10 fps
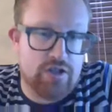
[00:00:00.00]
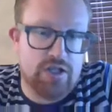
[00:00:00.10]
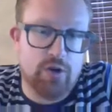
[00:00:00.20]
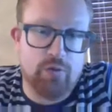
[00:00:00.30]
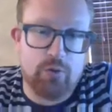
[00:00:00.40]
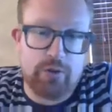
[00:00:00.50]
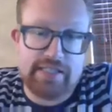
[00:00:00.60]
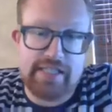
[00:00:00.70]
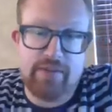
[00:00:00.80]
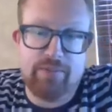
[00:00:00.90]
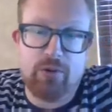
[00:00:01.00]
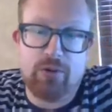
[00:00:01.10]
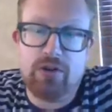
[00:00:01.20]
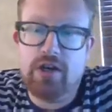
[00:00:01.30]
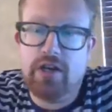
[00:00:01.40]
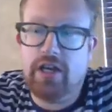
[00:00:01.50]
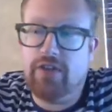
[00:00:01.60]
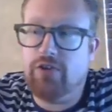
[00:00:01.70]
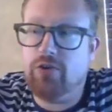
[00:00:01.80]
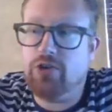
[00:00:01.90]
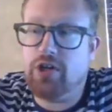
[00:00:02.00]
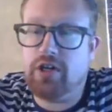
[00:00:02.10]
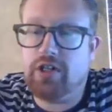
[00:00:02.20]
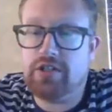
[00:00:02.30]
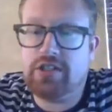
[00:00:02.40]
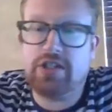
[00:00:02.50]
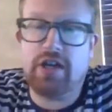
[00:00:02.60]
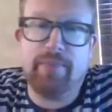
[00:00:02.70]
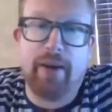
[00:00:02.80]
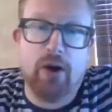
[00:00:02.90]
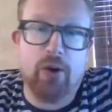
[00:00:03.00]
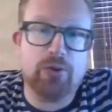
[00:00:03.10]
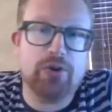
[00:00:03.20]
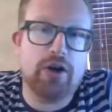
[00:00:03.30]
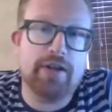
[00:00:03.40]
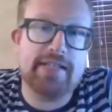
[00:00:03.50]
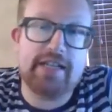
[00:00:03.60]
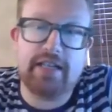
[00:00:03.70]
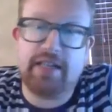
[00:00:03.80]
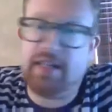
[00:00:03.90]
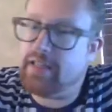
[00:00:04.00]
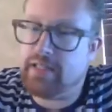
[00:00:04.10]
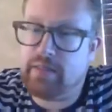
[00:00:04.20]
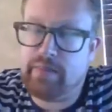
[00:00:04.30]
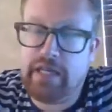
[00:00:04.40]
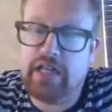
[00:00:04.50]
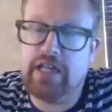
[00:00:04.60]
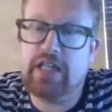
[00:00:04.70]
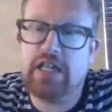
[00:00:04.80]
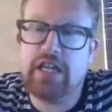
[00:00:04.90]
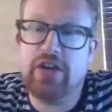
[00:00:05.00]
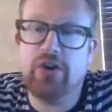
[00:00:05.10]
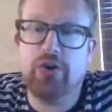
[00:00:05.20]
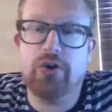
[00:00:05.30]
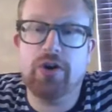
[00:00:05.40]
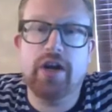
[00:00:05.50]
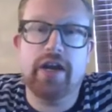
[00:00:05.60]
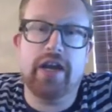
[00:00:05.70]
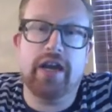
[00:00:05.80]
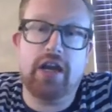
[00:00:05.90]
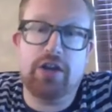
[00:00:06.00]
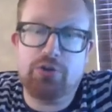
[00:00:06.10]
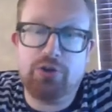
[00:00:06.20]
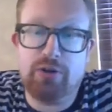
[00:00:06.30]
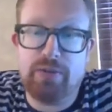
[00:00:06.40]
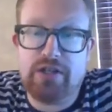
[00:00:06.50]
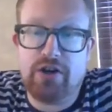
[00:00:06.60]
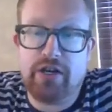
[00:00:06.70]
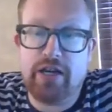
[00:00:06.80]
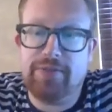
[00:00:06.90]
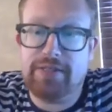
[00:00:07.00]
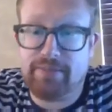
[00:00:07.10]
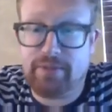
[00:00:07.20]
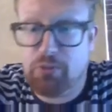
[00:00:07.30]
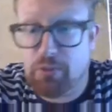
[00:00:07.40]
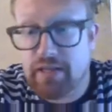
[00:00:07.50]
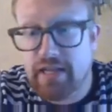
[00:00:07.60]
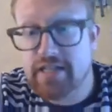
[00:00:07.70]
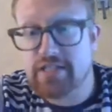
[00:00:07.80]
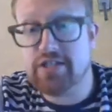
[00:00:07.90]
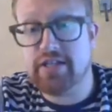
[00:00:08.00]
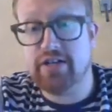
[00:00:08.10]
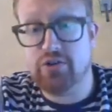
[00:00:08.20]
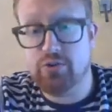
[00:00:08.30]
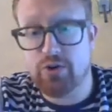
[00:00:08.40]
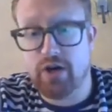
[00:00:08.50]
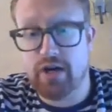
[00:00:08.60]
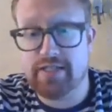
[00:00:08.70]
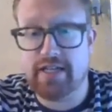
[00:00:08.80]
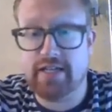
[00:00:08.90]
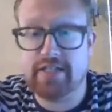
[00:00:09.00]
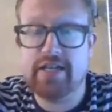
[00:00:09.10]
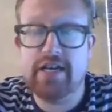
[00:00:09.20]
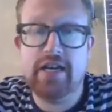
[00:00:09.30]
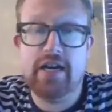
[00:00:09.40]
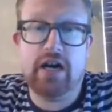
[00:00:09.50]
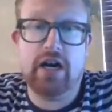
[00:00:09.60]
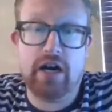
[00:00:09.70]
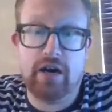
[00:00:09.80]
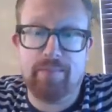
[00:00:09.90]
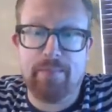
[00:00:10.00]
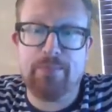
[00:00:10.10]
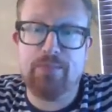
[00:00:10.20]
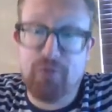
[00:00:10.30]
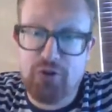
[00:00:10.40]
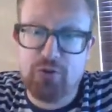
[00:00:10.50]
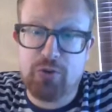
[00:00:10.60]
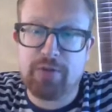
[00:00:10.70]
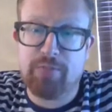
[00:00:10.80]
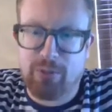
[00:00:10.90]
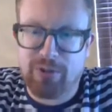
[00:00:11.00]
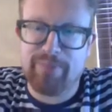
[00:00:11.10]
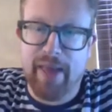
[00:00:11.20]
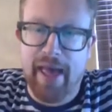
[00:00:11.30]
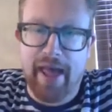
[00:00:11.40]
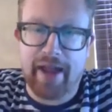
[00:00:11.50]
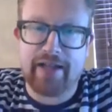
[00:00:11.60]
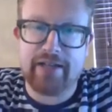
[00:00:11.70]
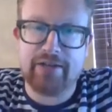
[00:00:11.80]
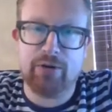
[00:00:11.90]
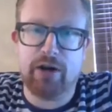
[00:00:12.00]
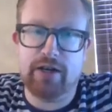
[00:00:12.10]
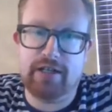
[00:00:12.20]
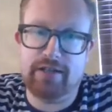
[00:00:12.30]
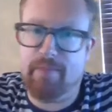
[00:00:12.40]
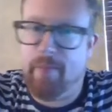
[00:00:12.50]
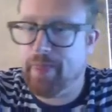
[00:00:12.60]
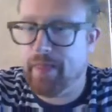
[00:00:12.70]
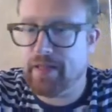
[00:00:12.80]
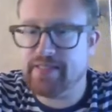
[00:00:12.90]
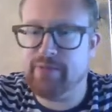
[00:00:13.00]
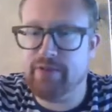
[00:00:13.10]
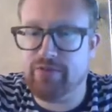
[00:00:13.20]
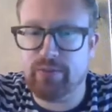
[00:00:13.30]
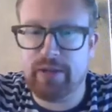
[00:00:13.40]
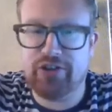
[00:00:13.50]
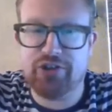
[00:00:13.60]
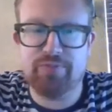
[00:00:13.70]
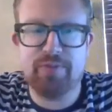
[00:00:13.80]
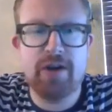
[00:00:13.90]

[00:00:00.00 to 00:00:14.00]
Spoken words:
So for example, if you talked about content like at the beginning of the year and you're going to be talking about something related to that new content, you could bring back some information.